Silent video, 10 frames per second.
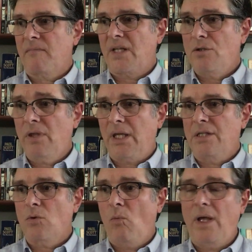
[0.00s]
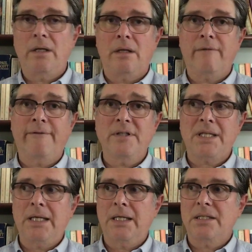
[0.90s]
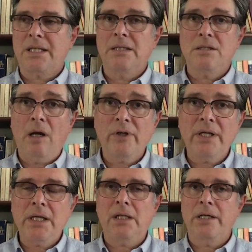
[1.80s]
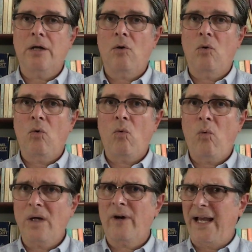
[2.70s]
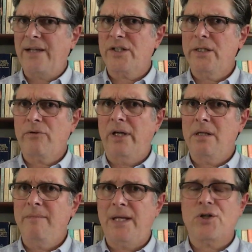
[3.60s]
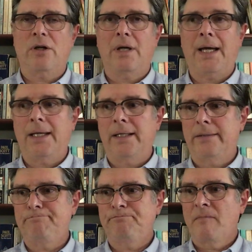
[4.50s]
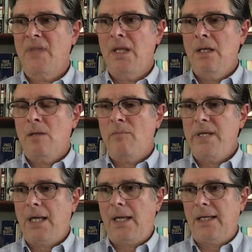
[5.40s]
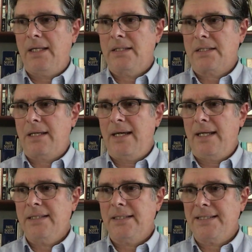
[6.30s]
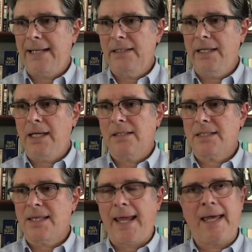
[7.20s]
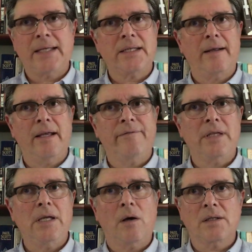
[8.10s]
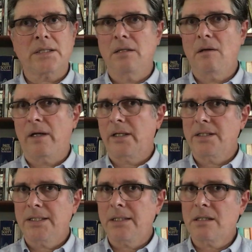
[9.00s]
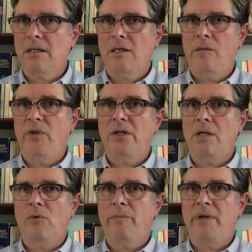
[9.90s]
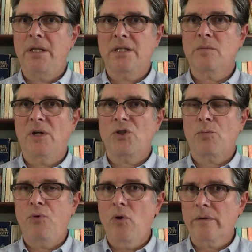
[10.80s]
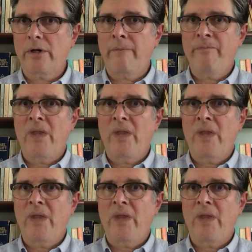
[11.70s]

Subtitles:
2 things. One, the first thing is it's not really clear what we're actually trying to measure. Because is it telling us that if the arts did not exist, the community would be this much poorer?